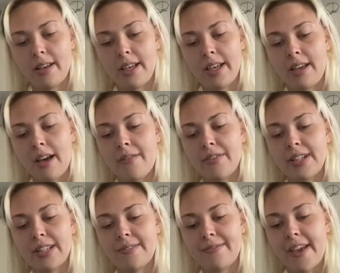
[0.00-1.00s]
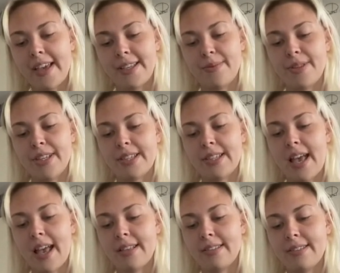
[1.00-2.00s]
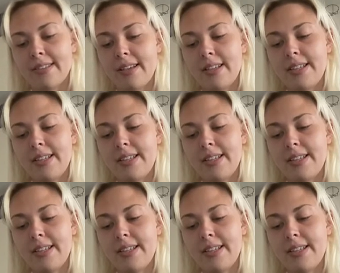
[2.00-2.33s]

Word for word: He covered his face with his hands.